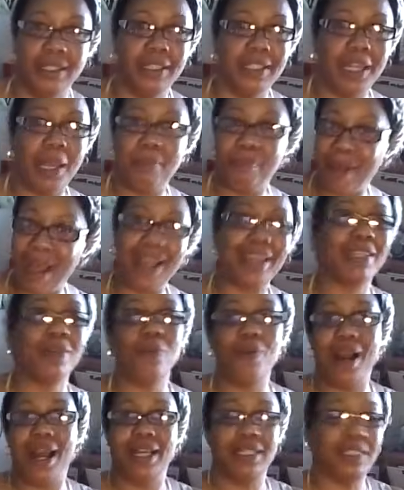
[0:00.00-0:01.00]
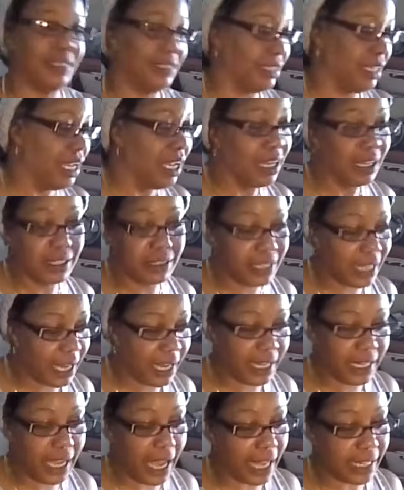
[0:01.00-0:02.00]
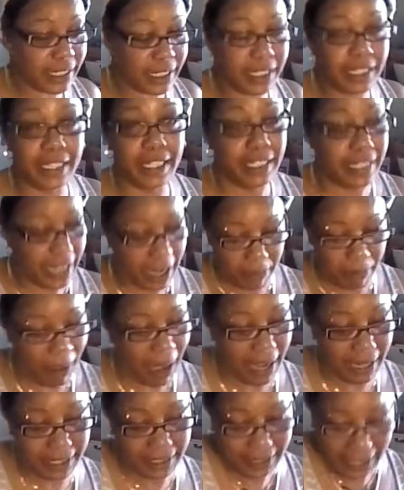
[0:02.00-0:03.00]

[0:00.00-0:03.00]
They pocket watching. Because they ain't got nothing in their pocket.